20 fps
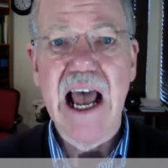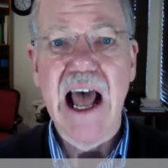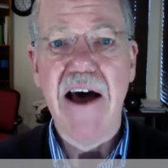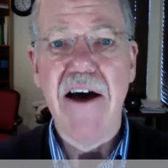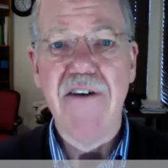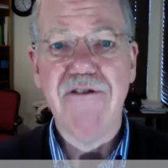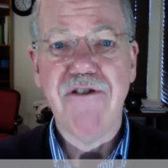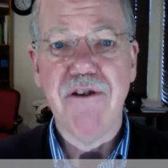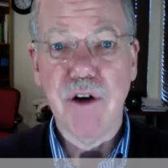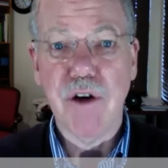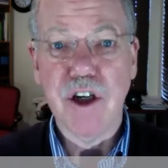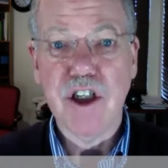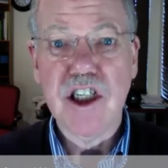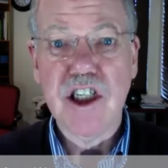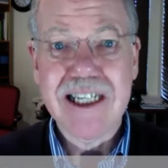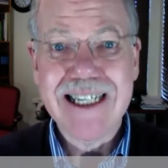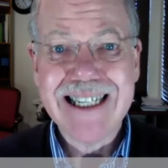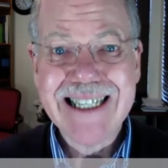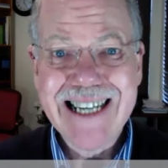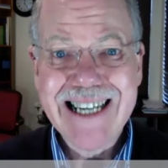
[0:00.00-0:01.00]
from what she
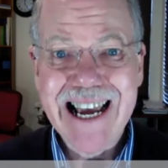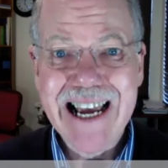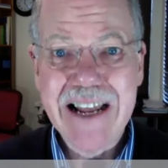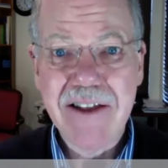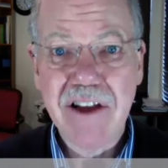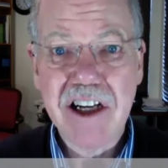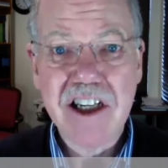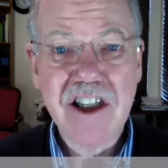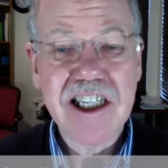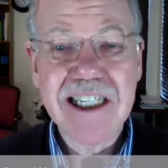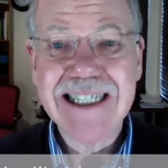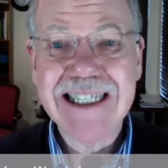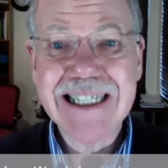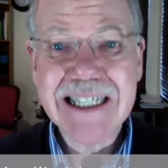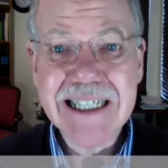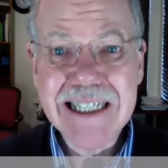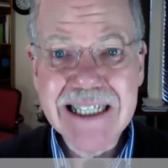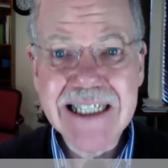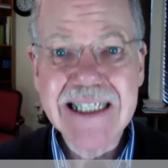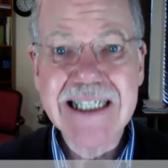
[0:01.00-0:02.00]
said that she
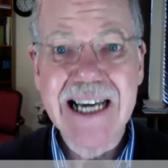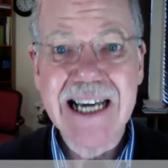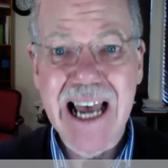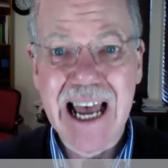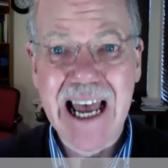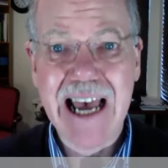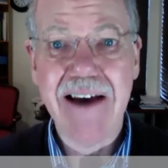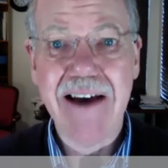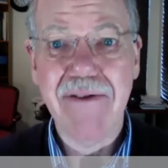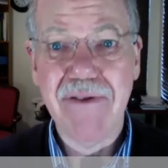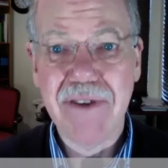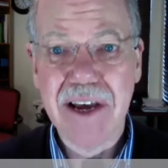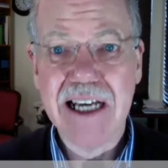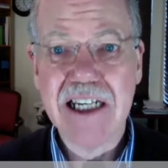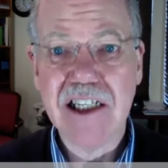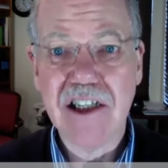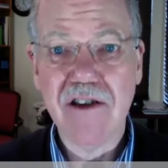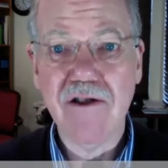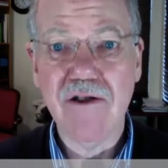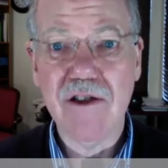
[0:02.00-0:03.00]
didn't have
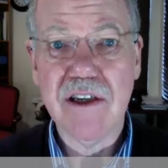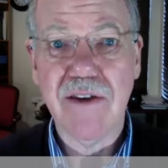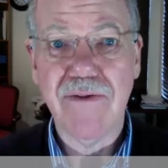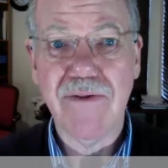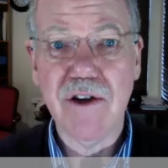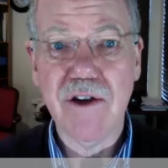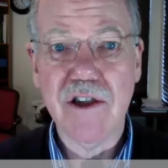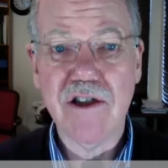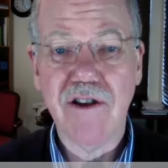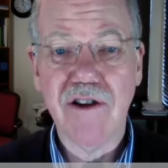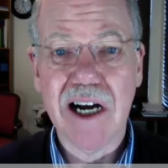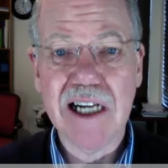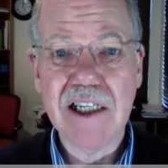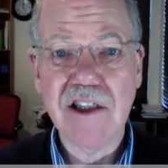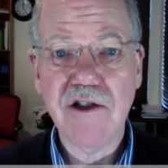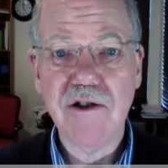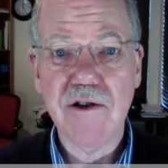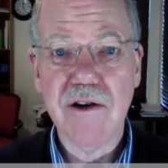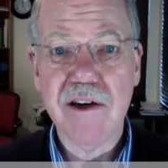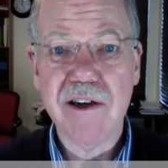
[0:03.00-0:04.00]
exclusive use rights
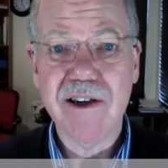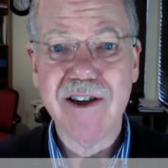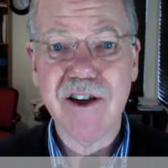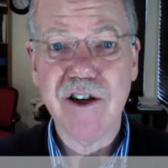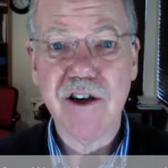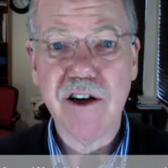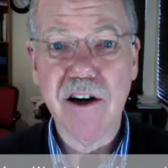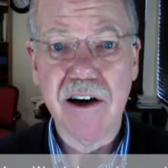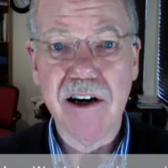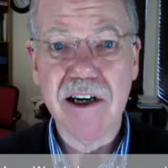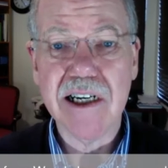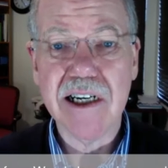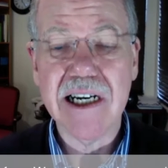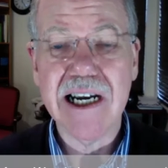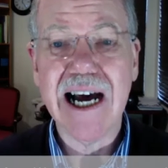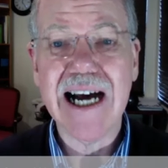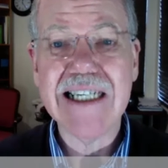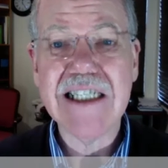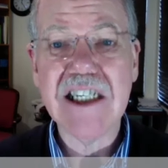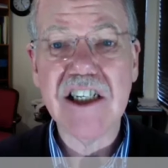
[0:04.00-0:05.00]
to her garden,
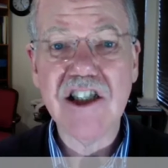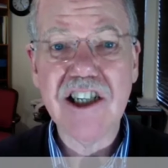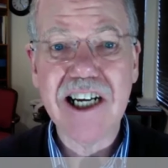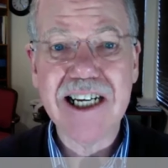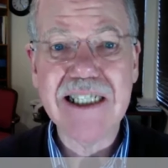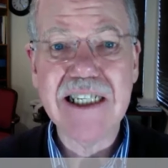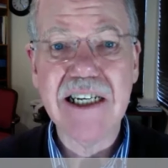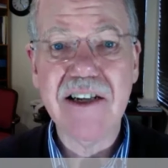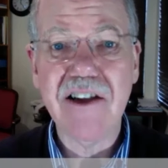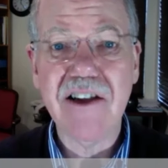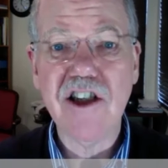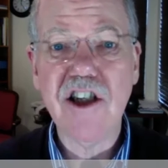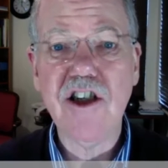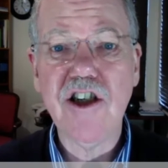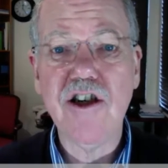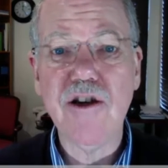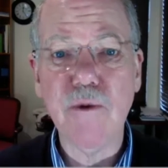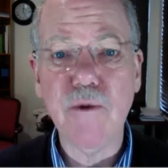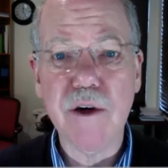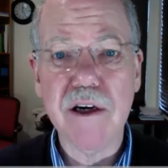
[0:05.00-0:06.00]
I suggested that she
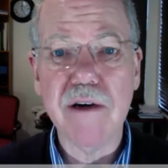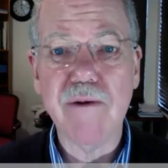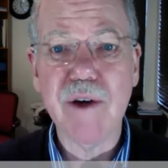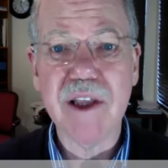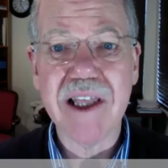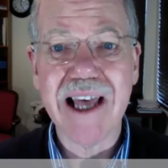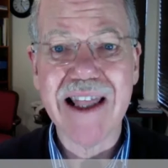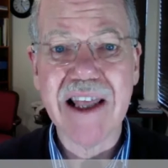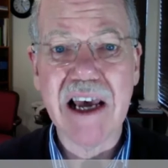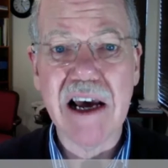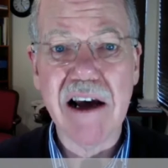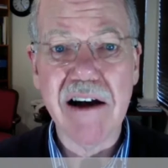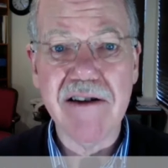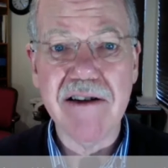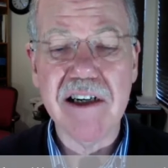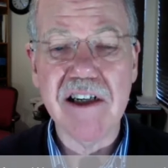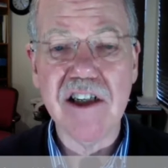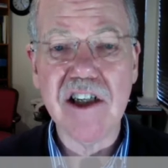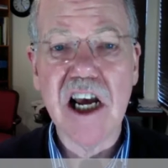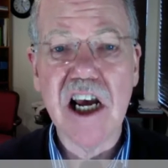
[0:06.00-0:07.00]
should work with other
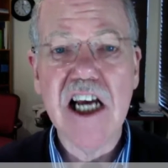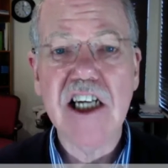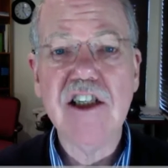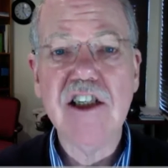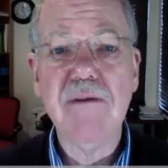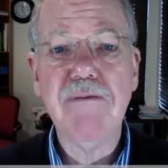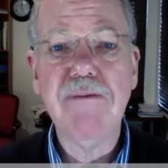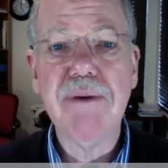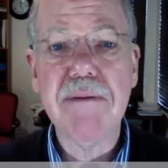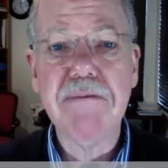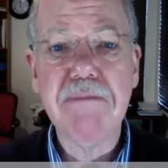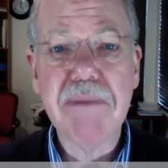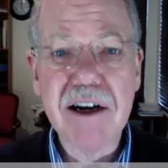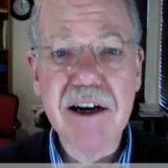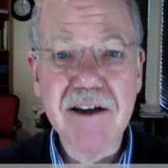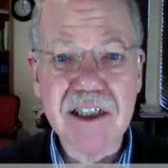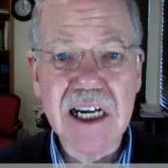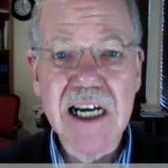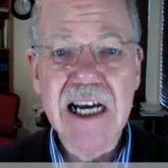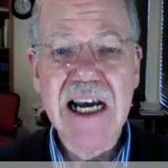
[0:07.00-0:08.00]
owners to
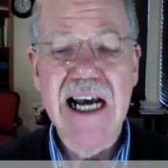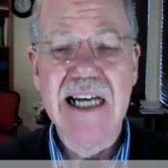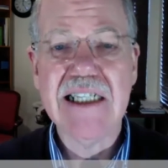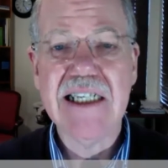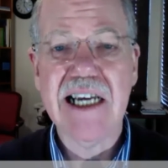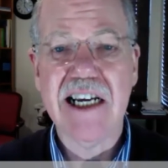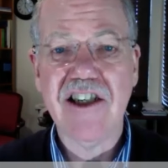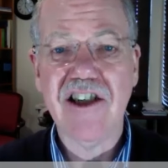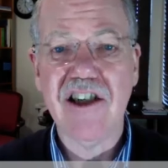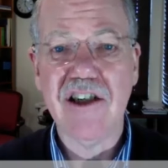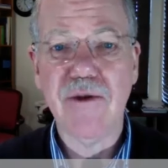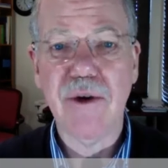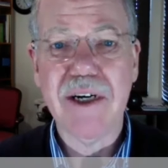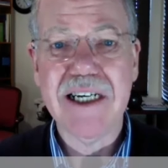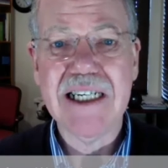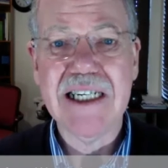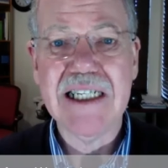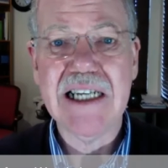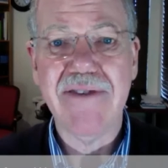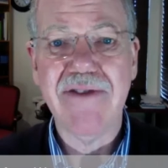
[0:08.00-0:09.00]
promote a Section
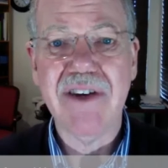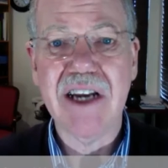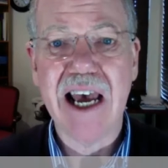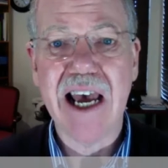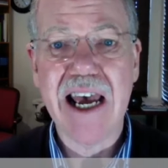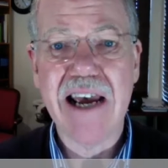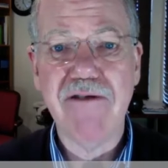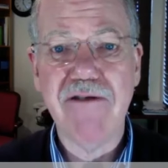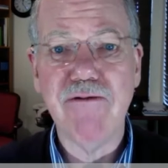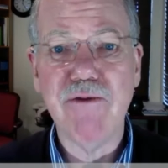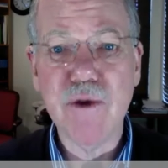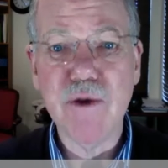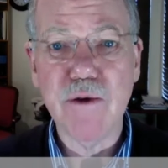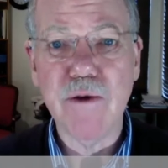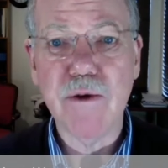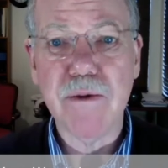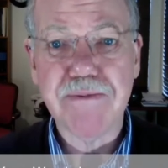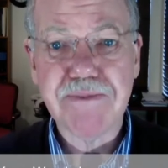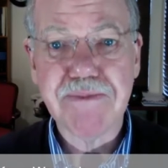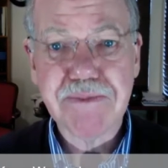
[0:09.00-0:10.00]
27A
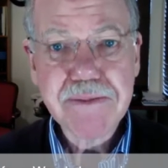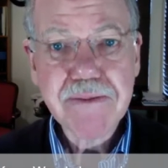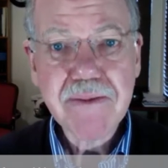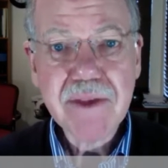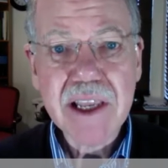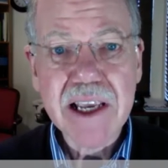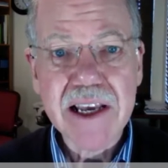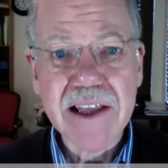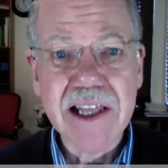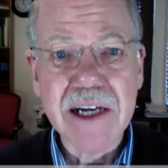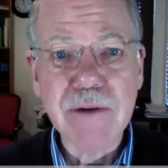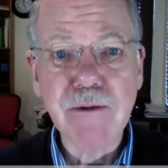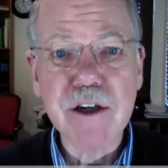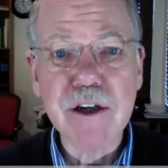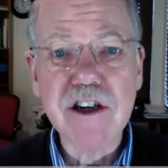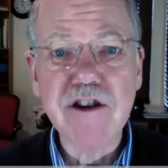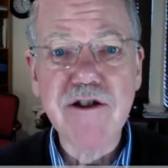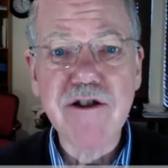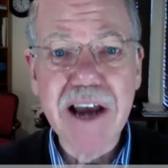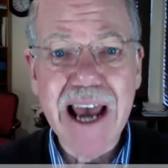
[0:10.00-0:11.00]
rule that would
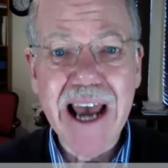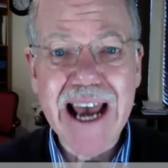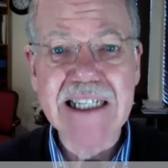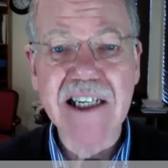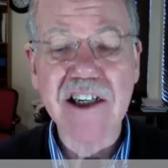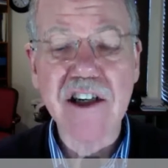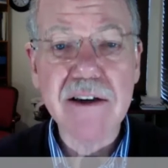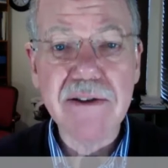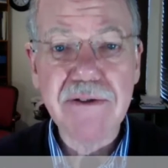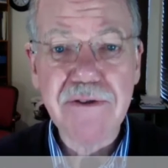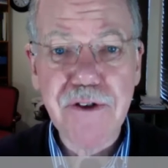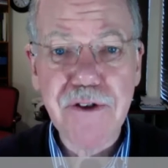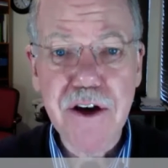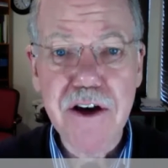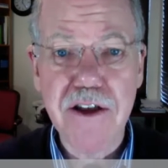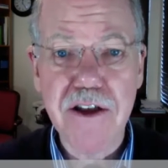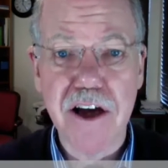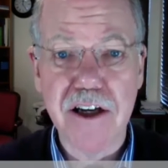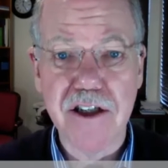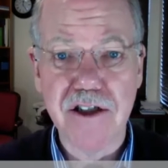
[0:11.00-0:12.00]
create and confer
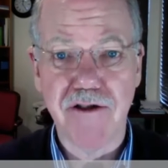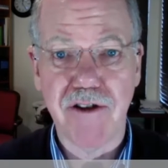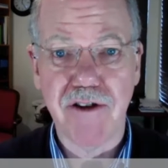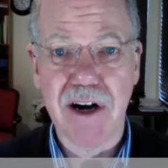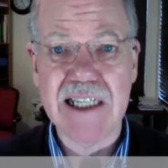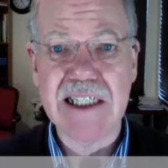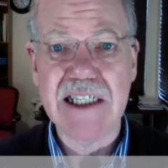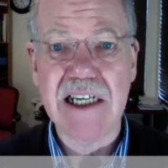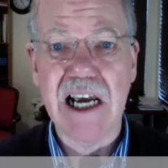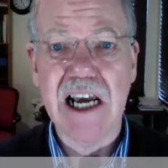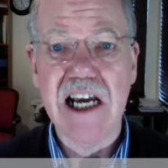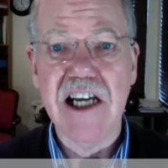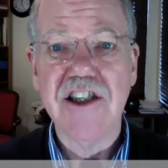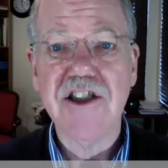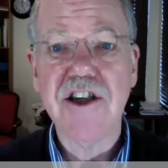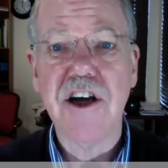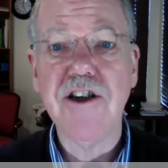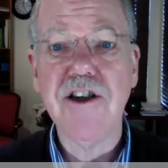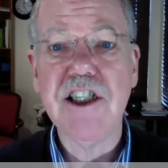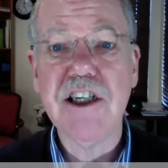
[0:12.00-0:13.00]
those rights,
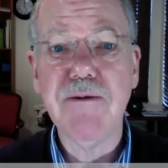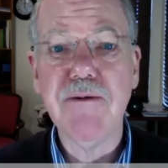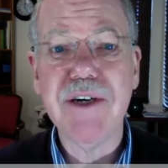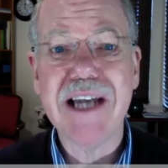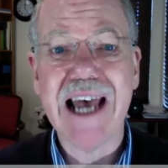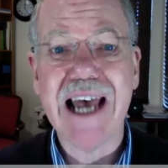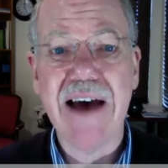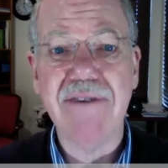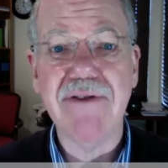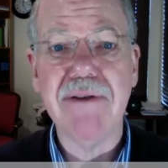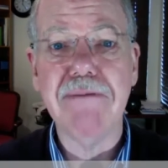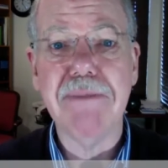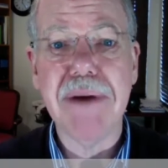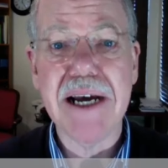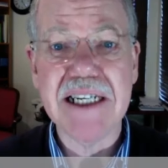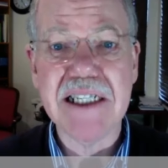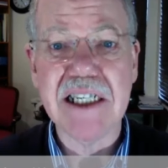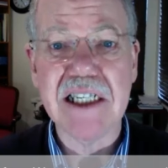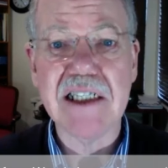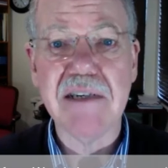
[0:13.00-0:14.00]
so she would have a
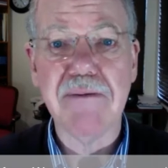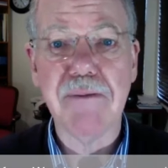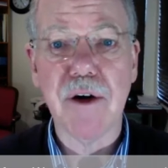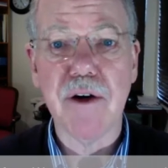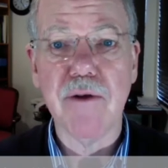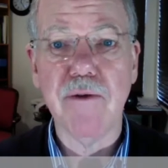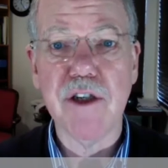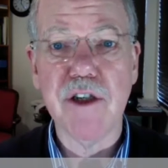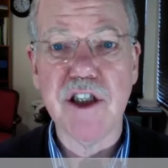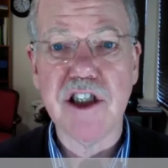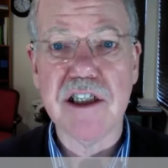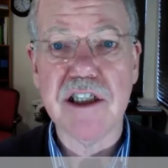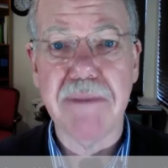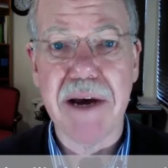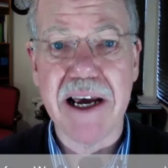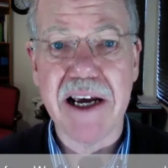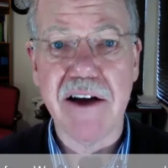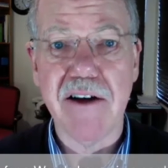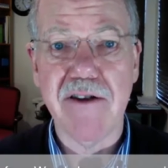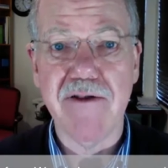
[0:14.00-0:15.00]
basis upon which to
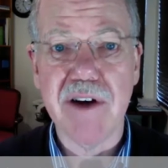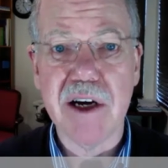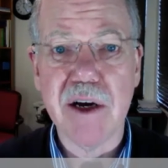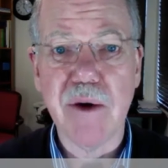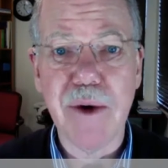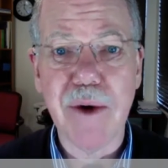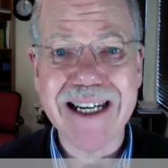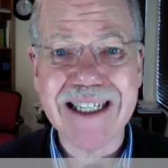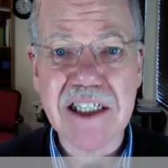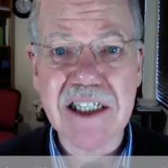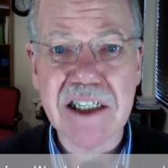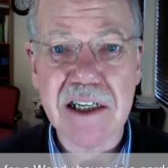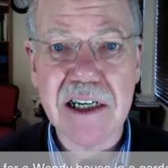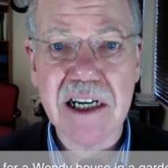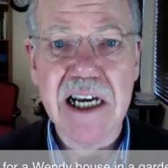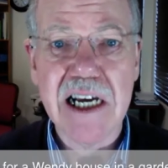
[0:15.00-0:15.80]
make her request.